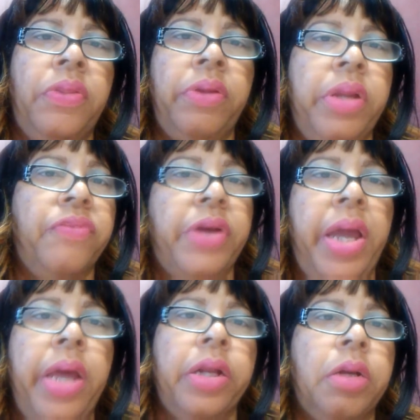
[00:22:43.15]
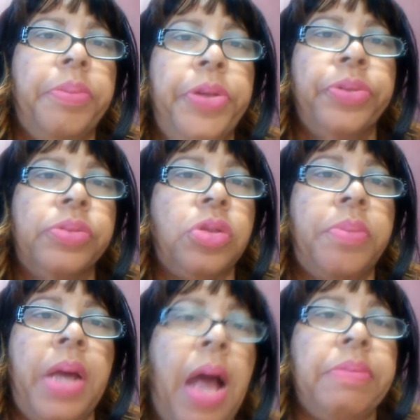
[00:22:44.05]
They never had a computer, so
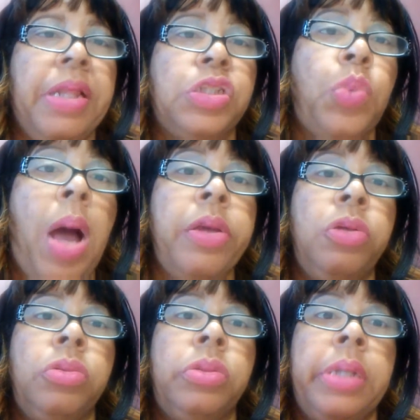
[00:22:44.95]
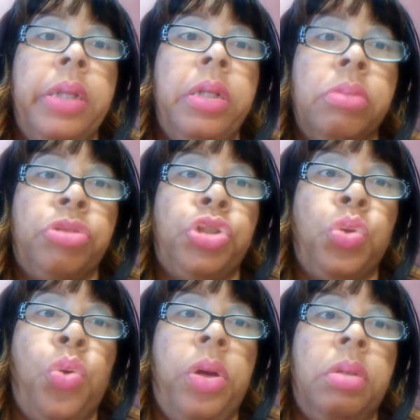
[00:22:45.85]
that's why I use that little
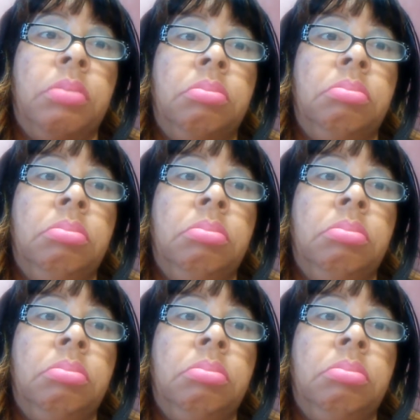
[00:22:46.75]
short